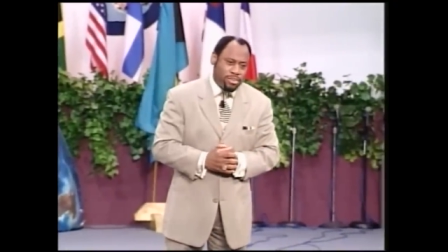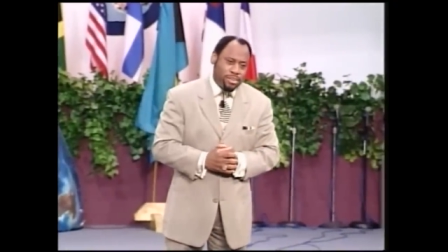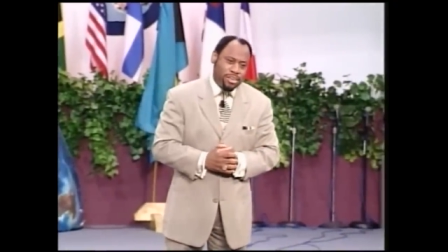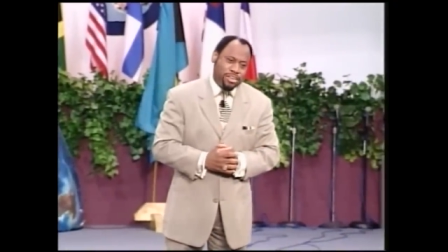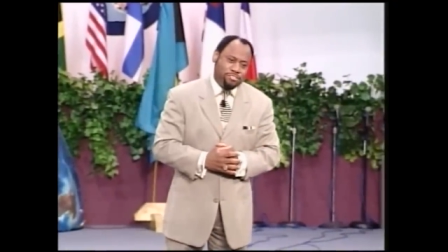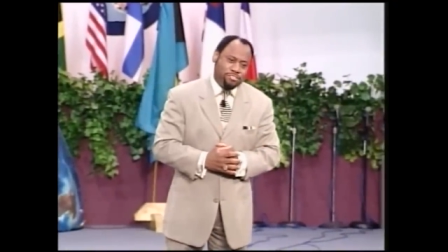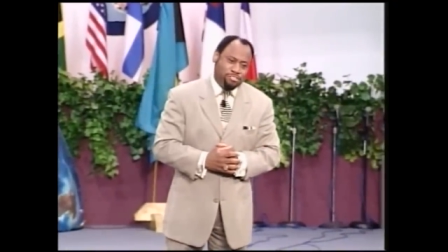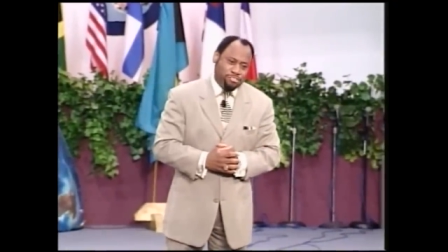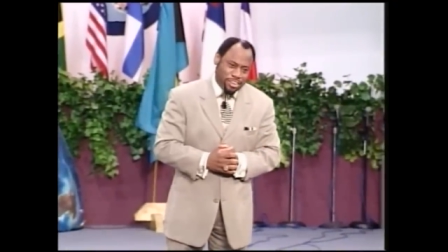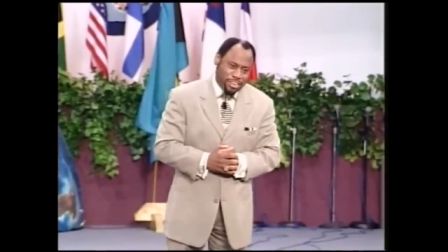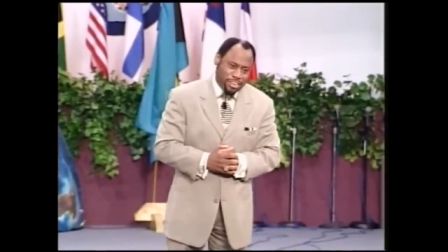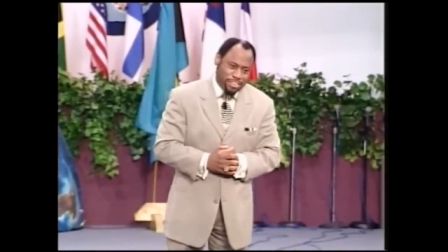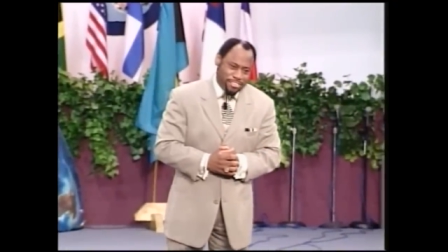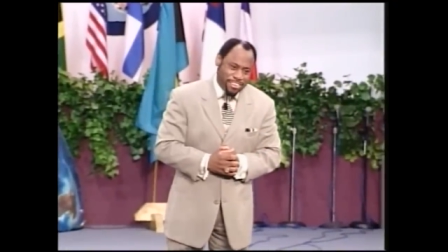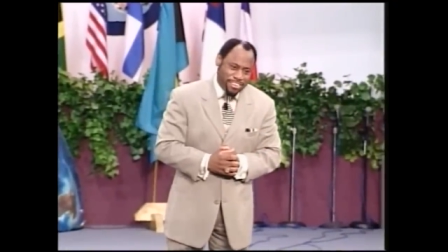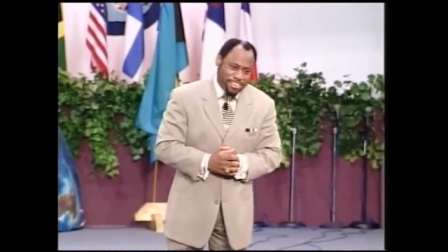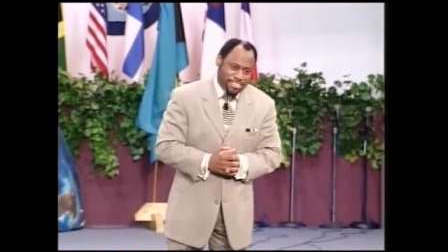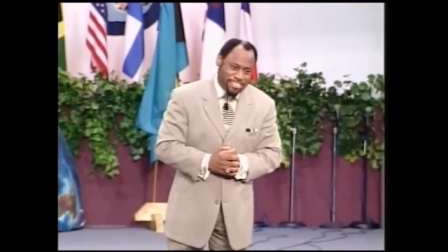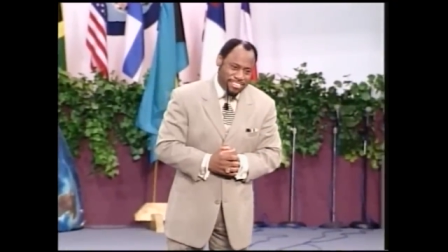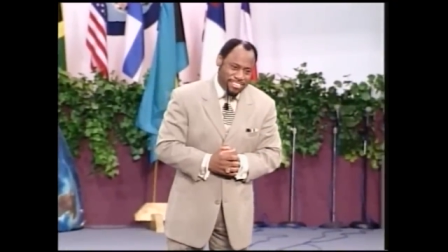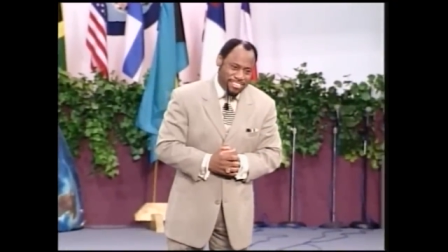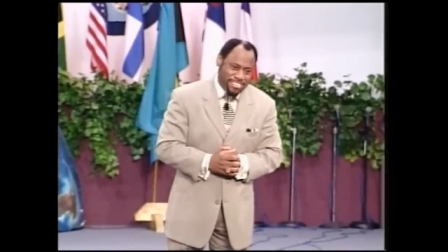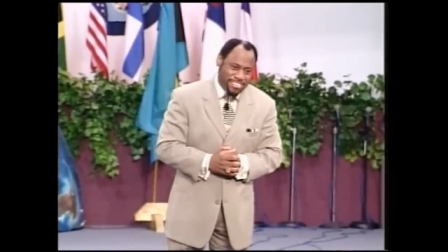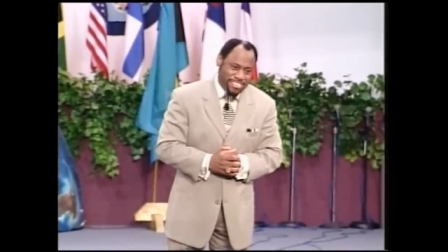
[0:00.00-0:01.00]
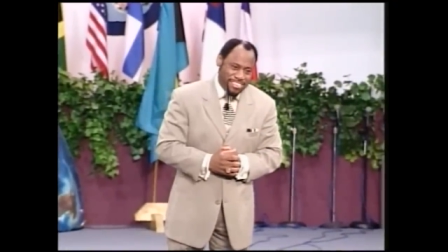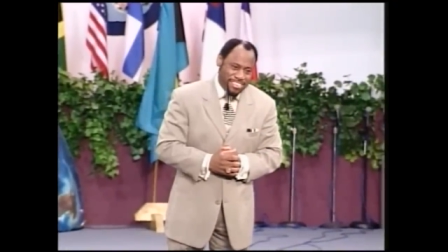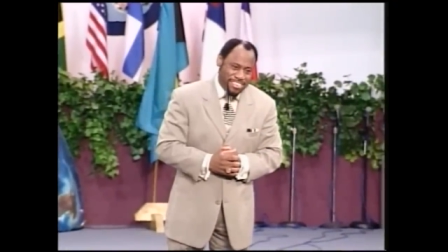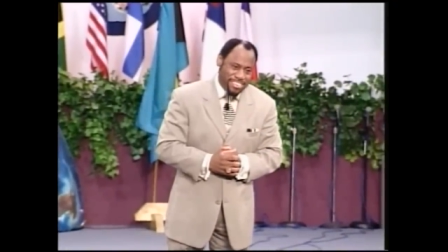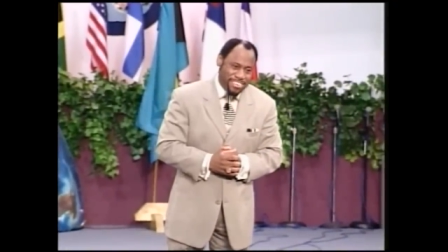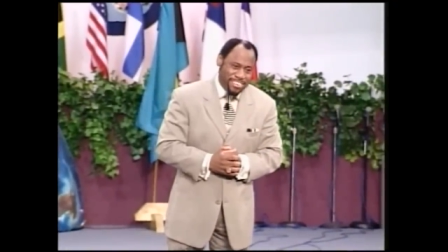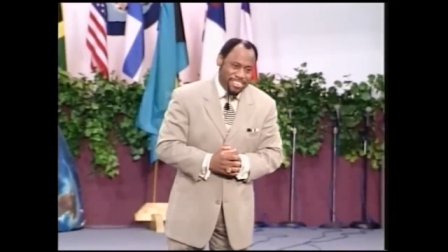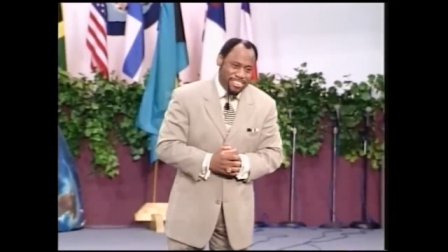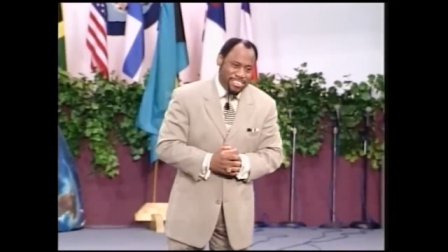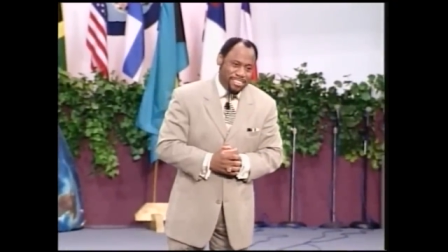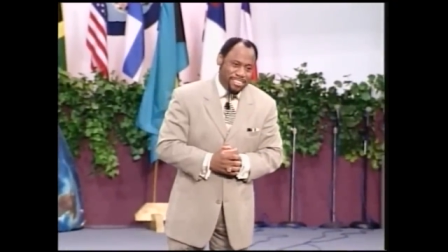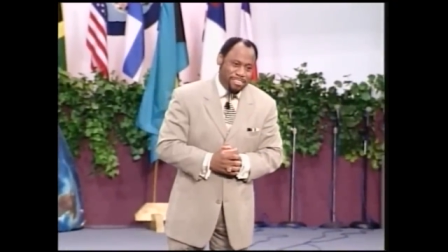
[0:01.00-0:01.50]
it's Jesus,
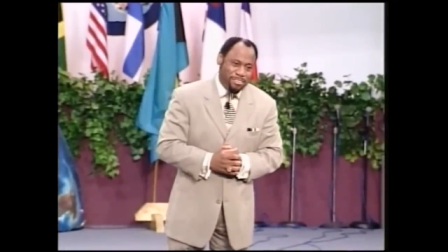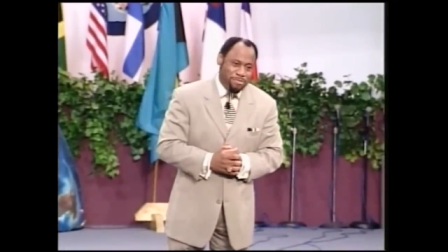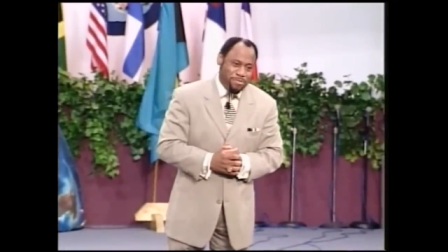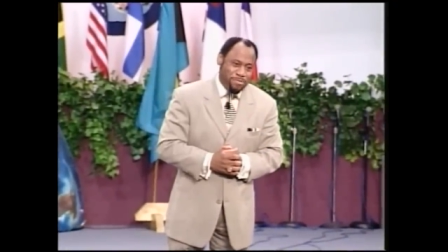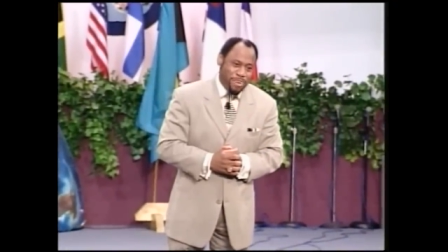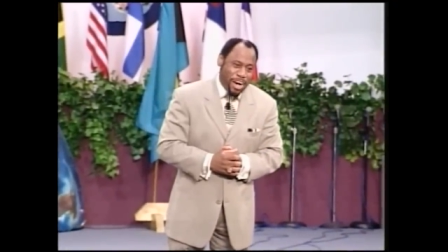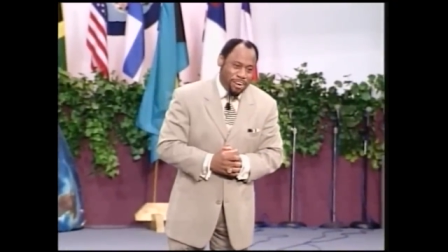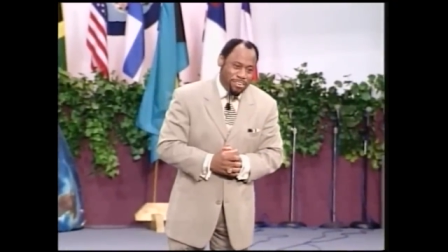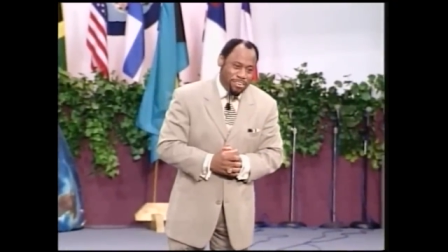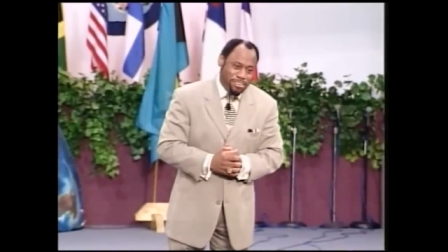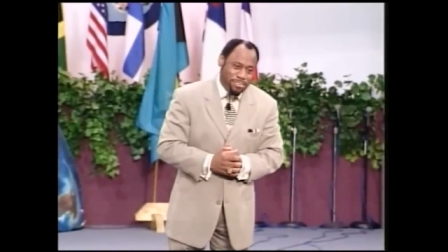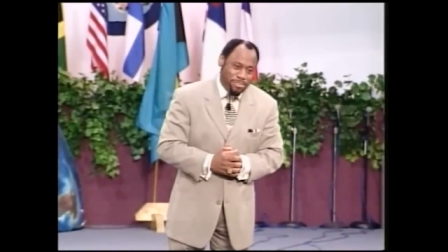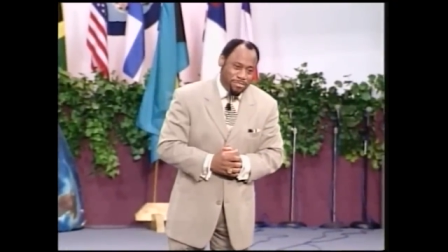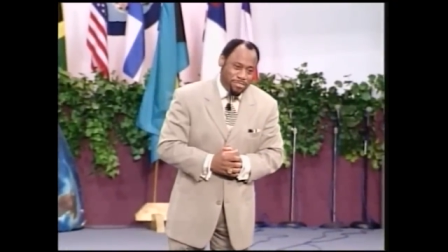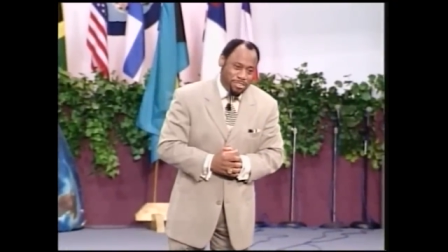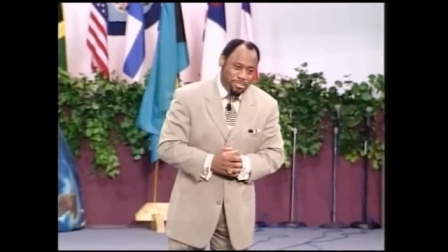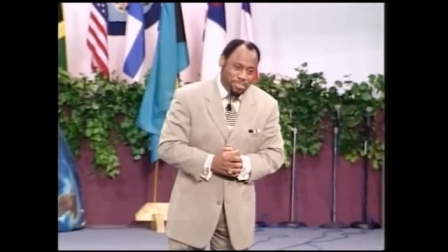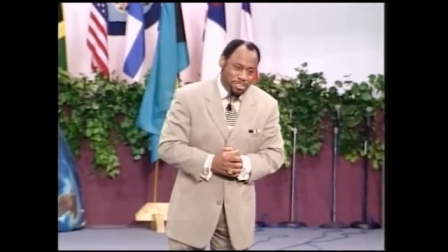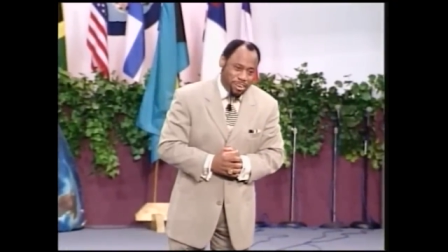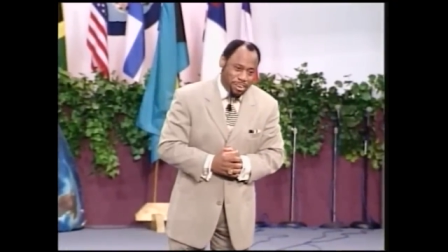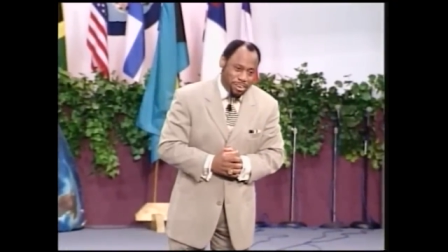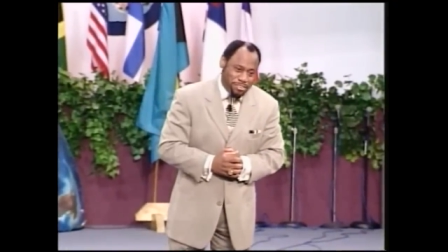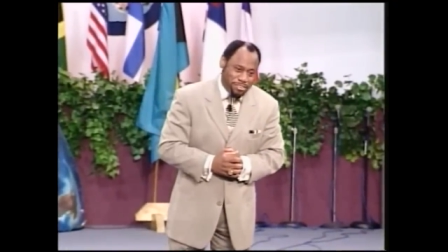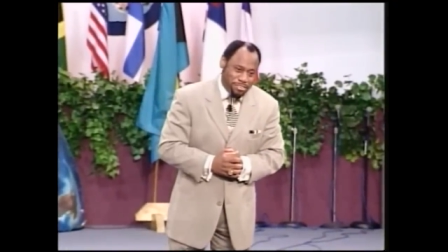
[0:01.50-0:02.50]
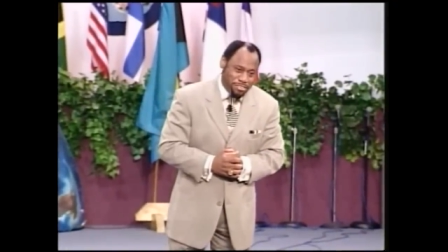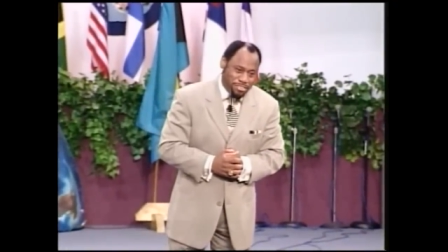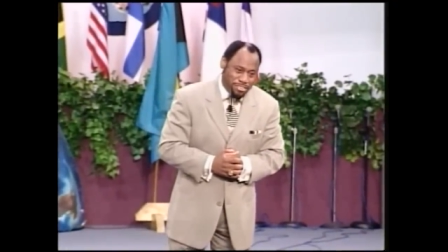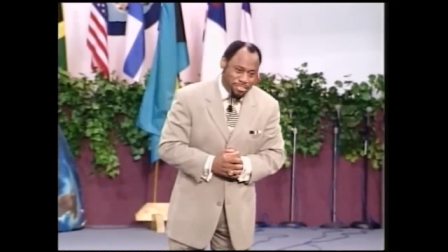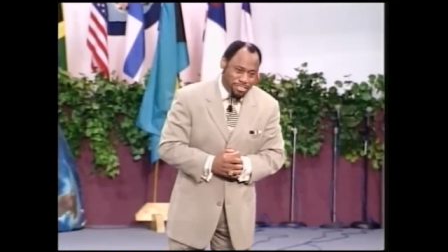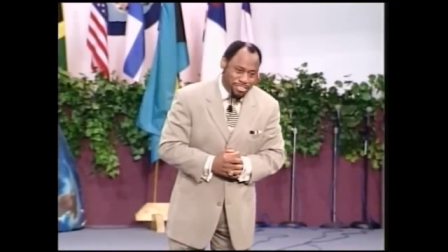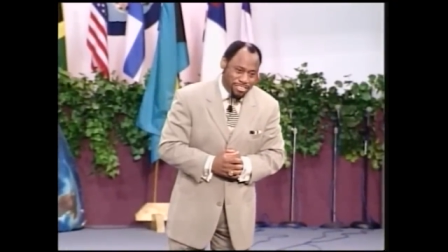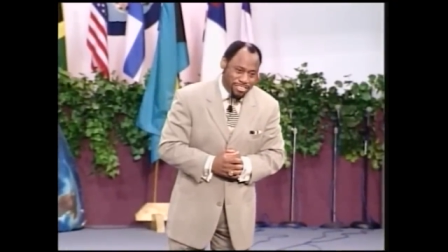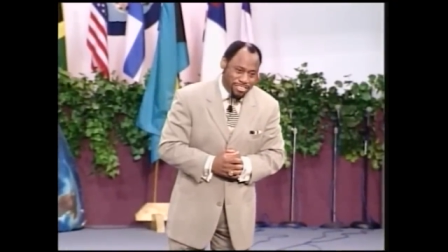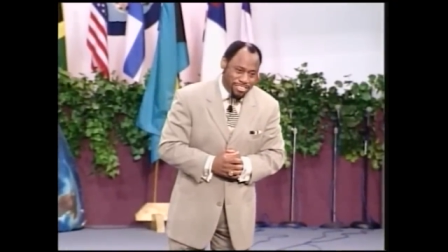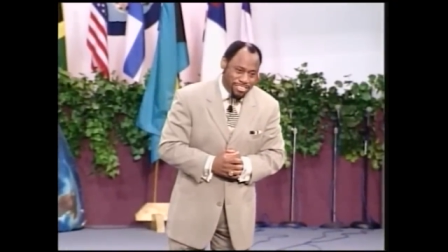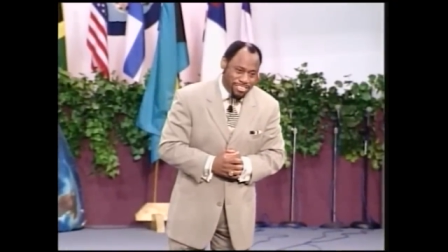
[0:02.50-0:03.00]
the founder of the church.